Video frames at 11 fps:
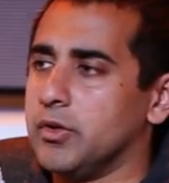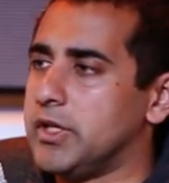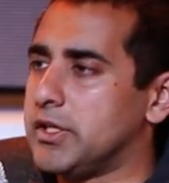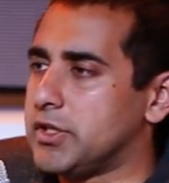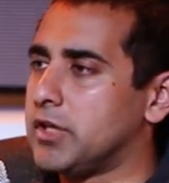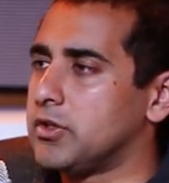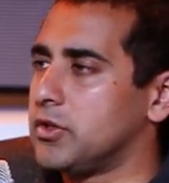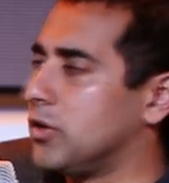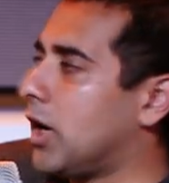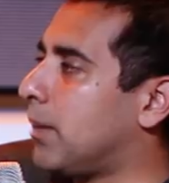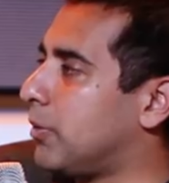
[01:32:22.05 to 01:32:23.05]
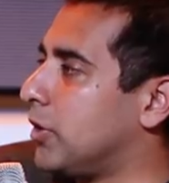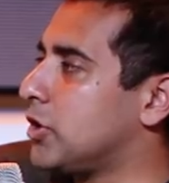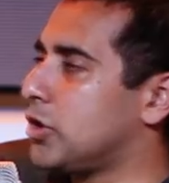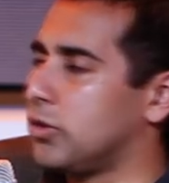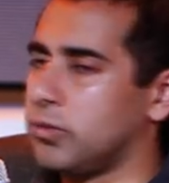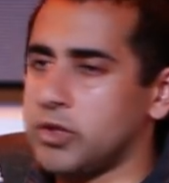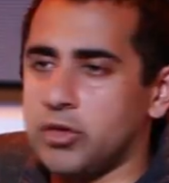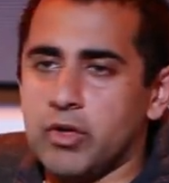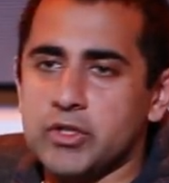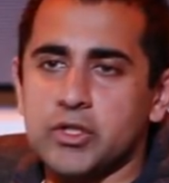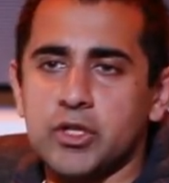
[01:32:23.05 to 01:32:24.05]
data center operation which had
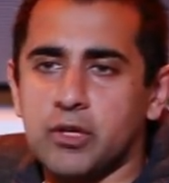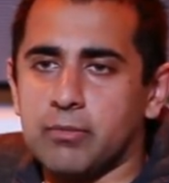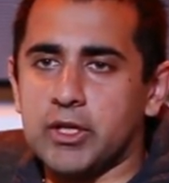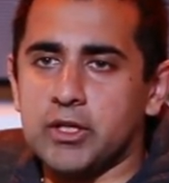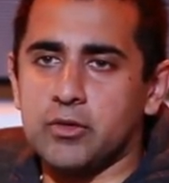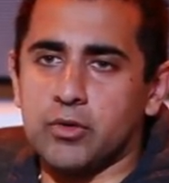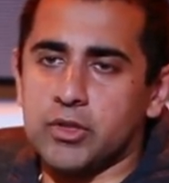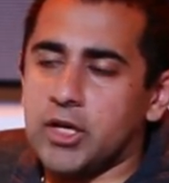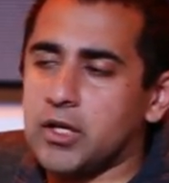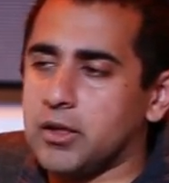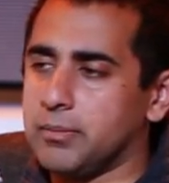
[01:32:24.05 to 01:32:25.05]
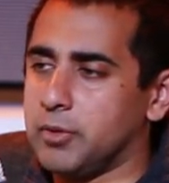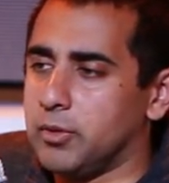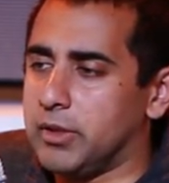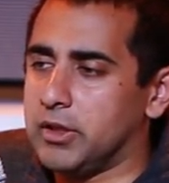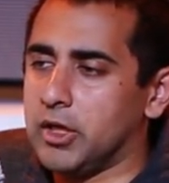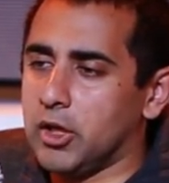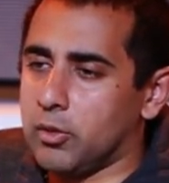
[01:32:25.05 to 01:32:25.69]
raised a ton of money during the dot-com boom, and